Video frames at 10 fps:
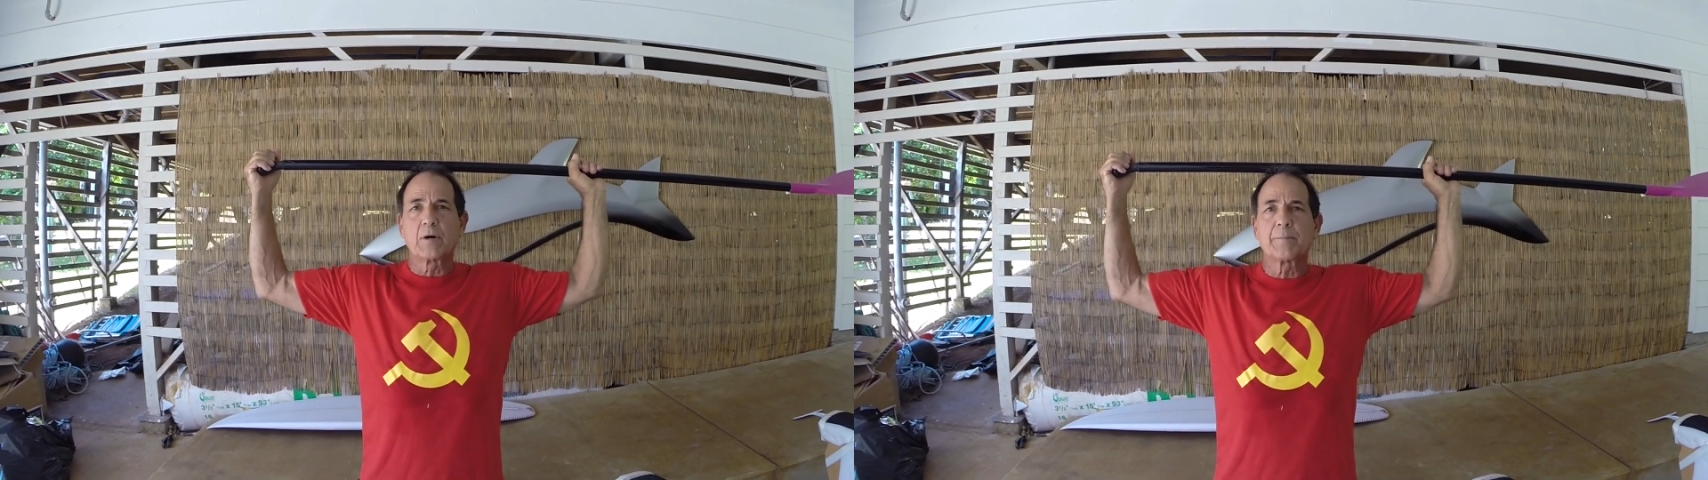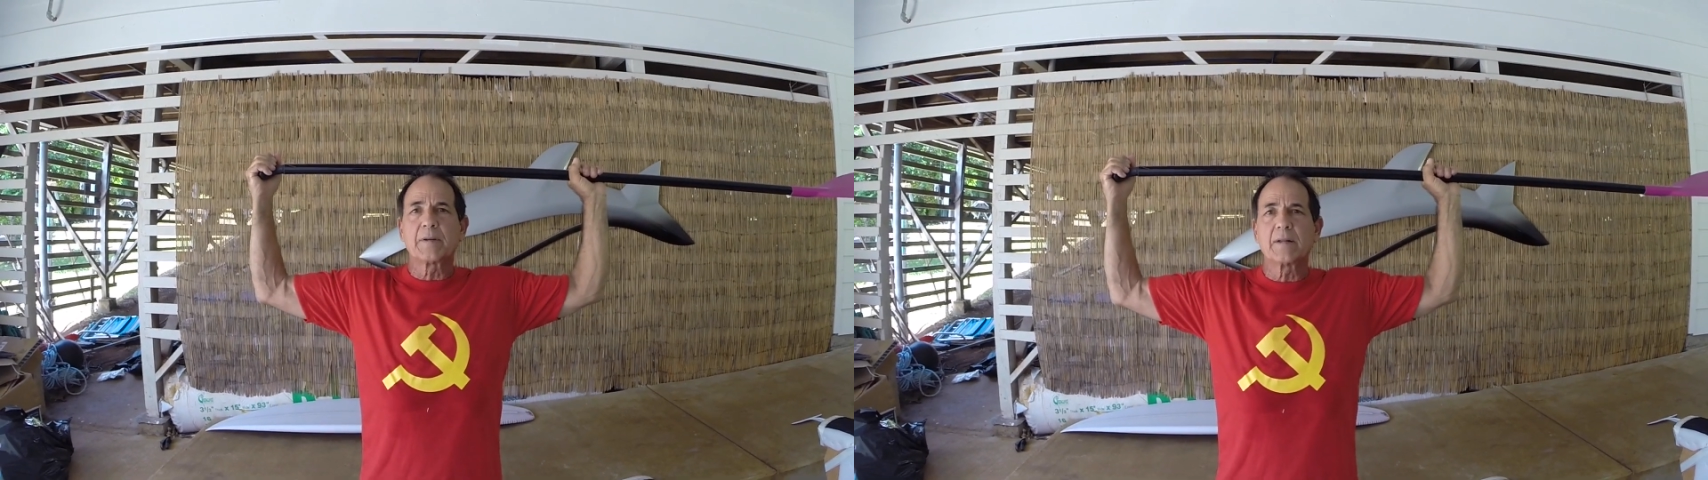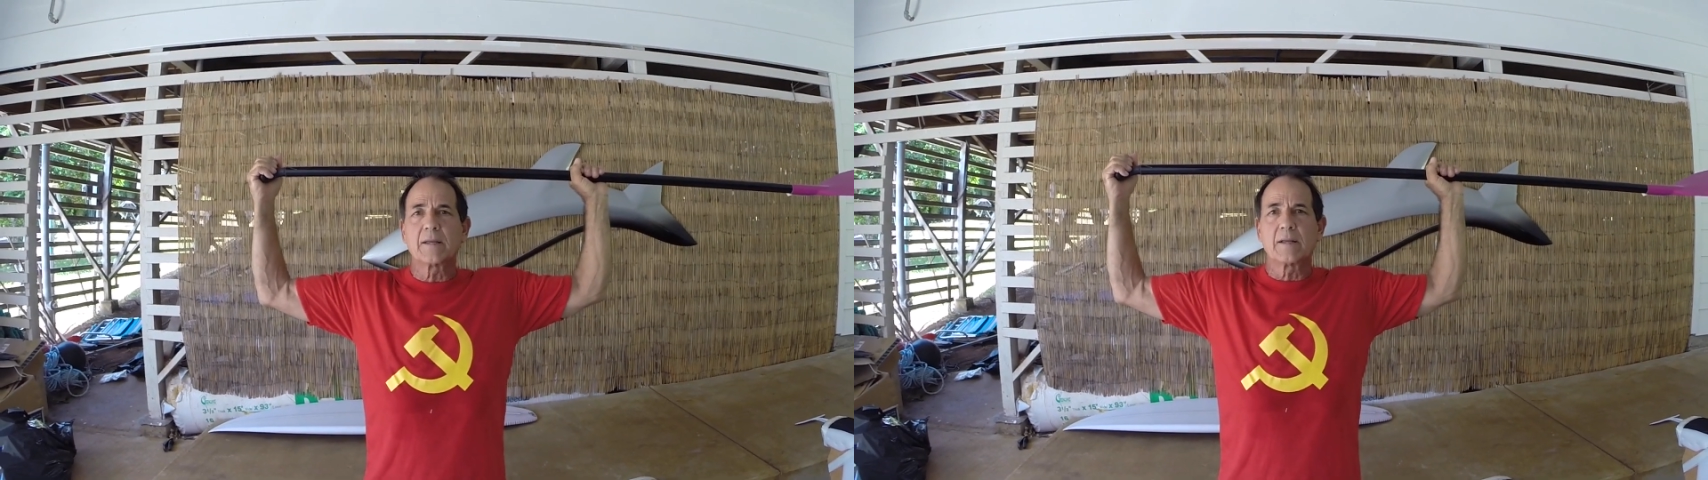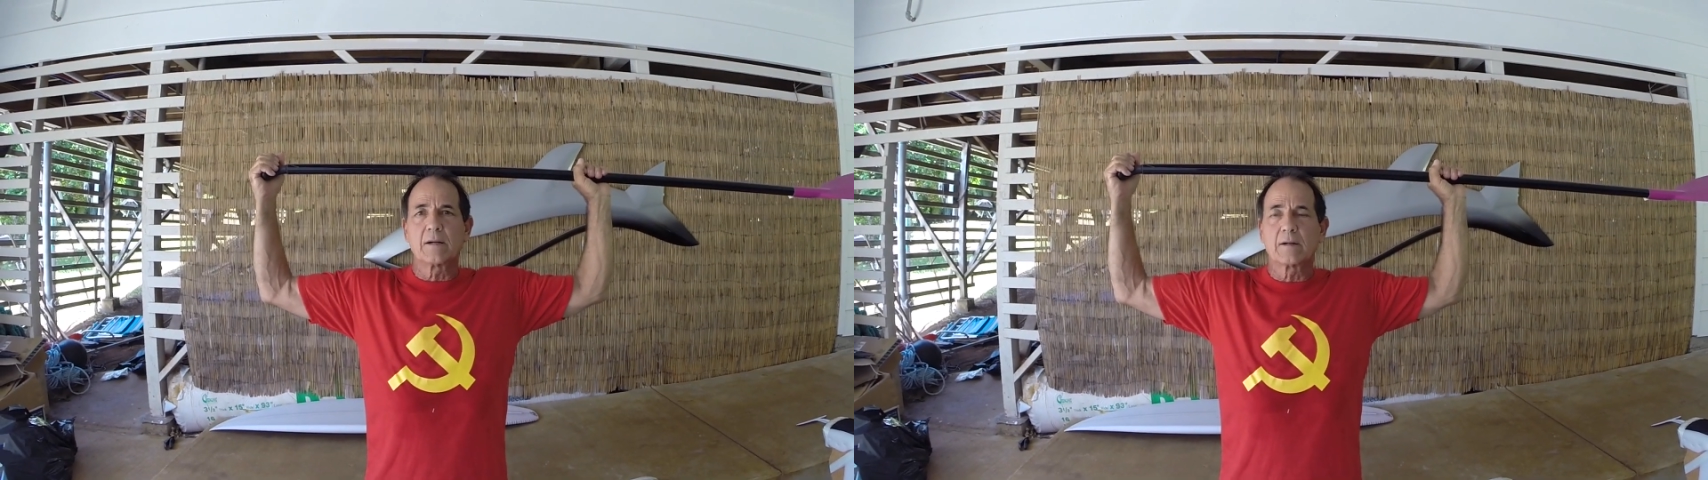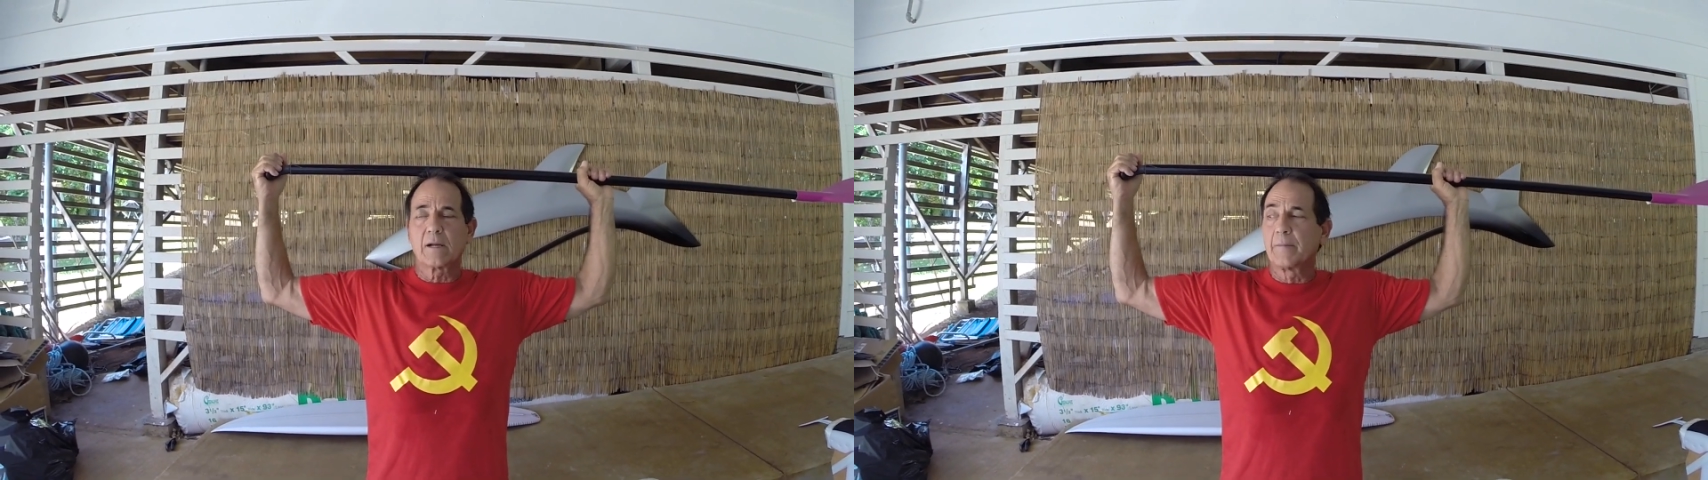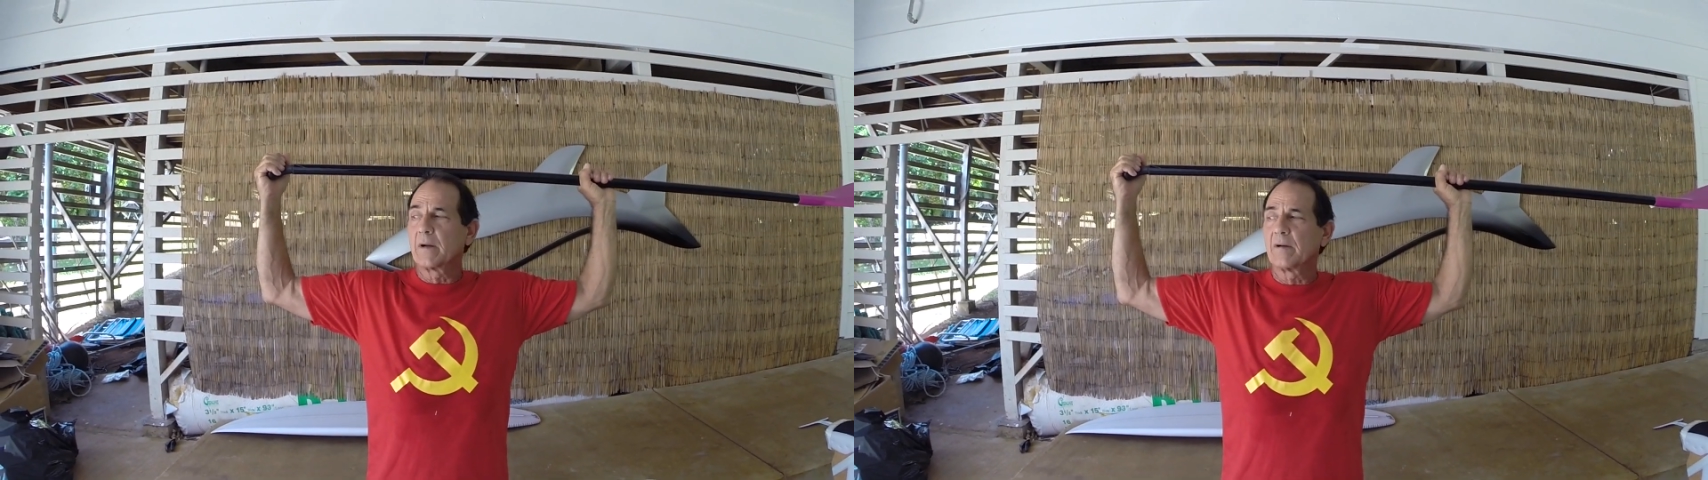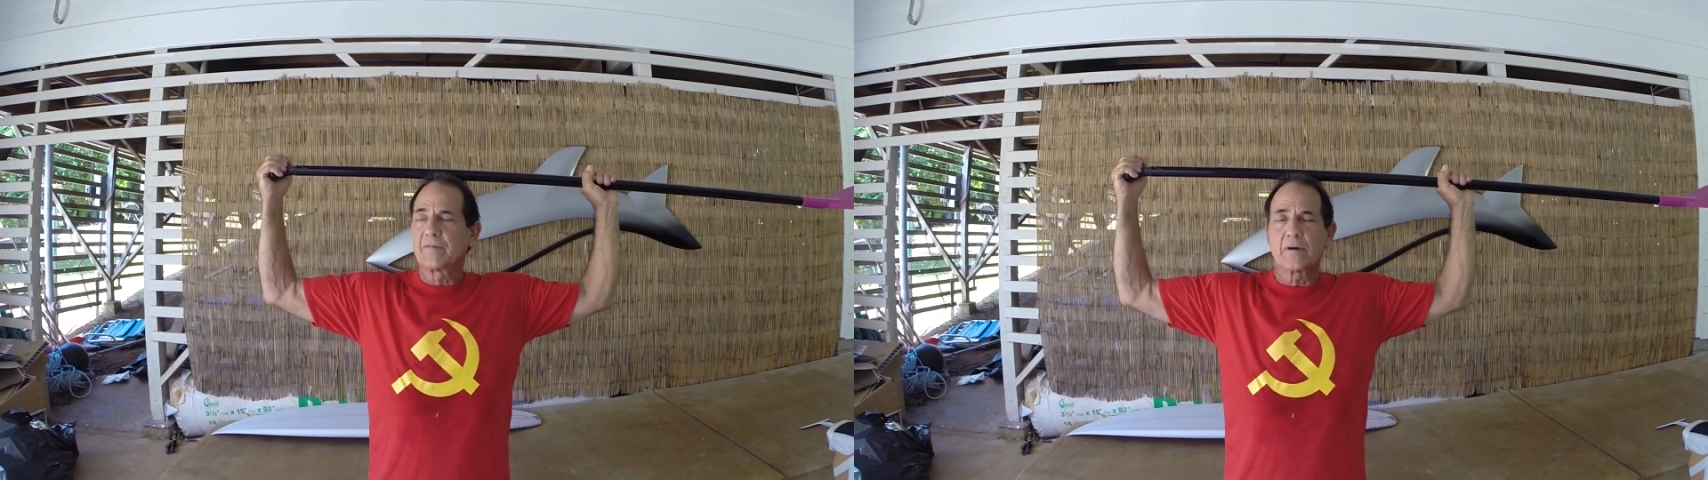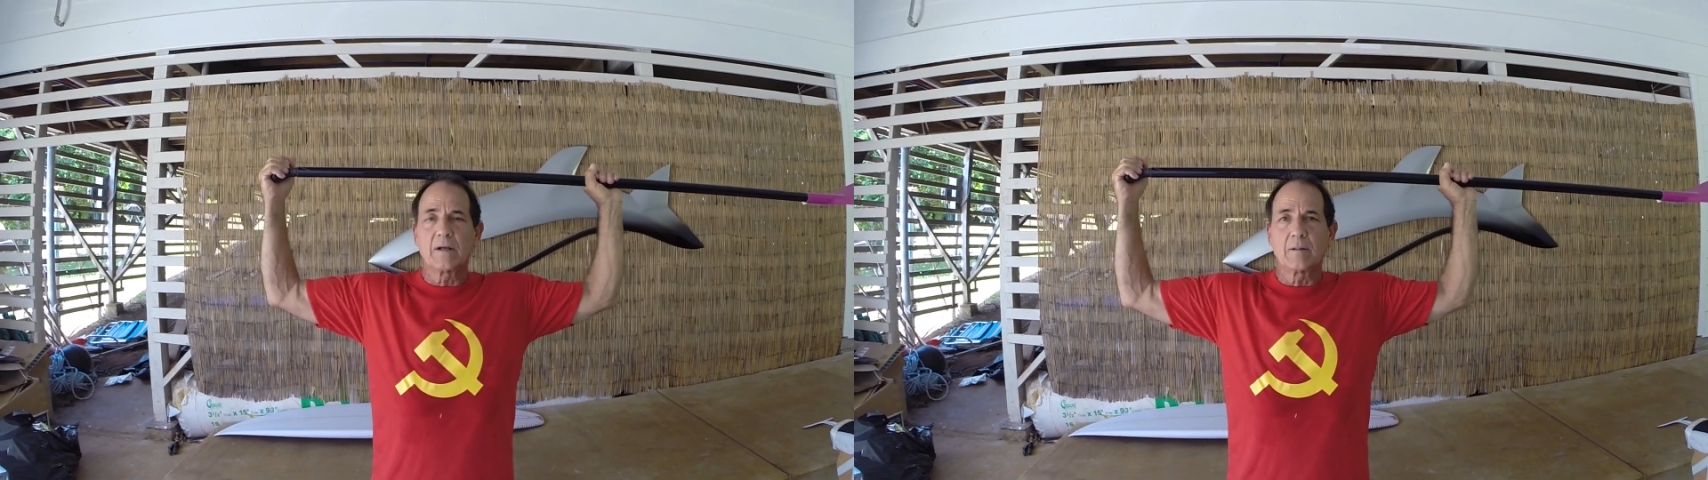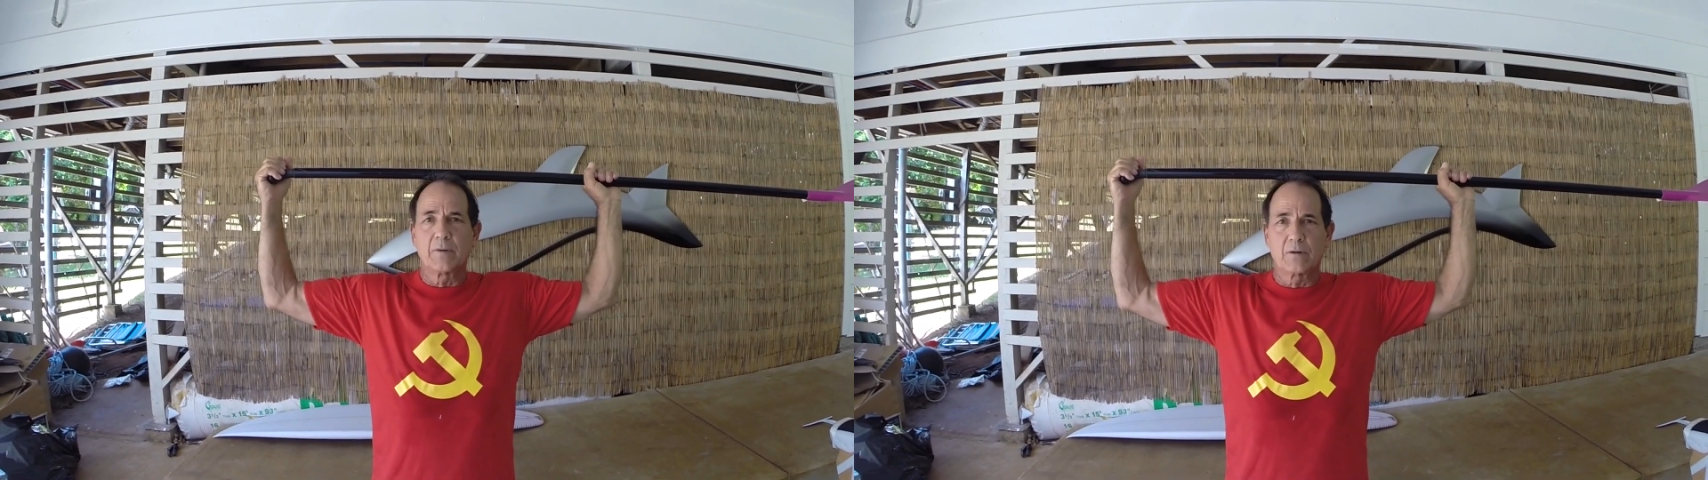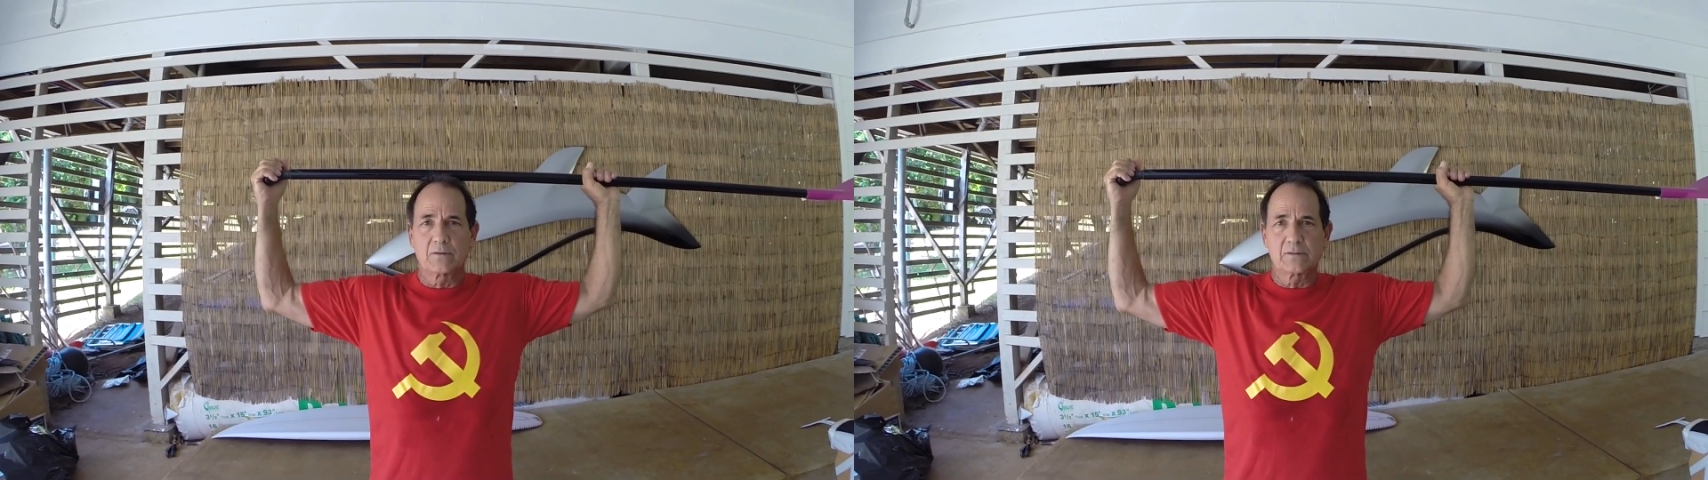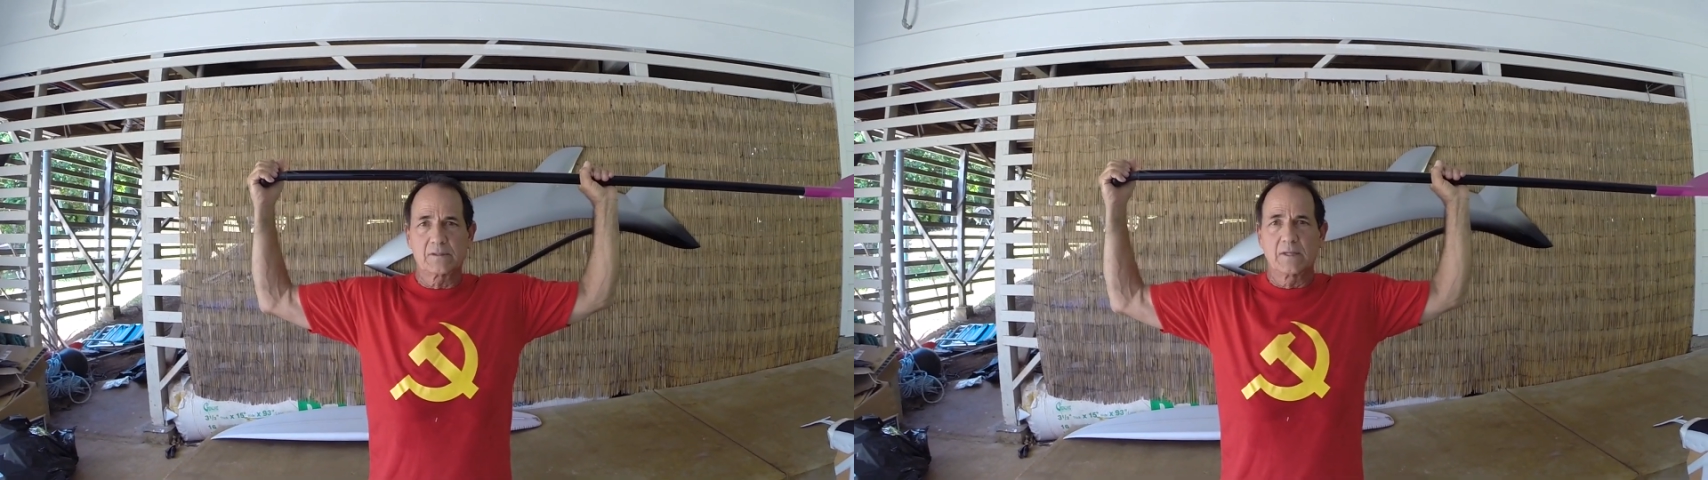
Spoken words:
perpendicular coming off your elbows.